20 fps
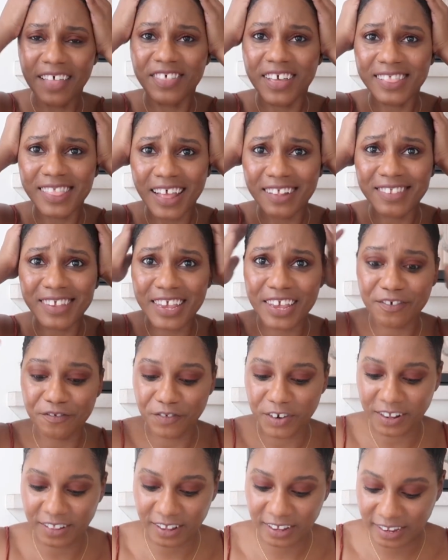i think that's it
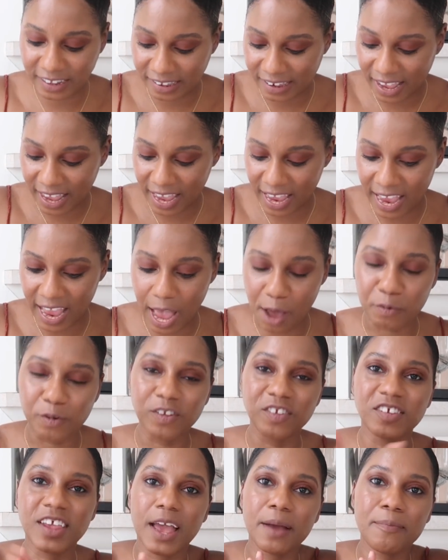for today i will
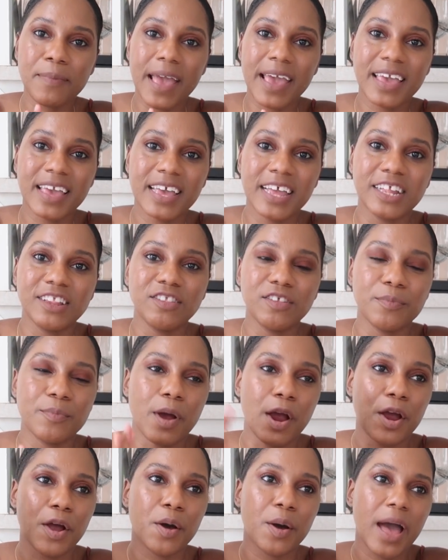check back in
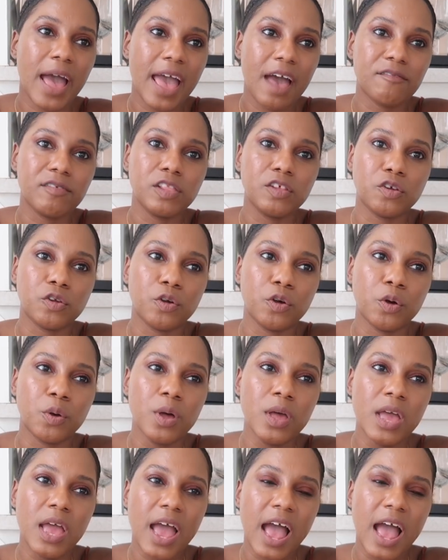tomorrow i have a little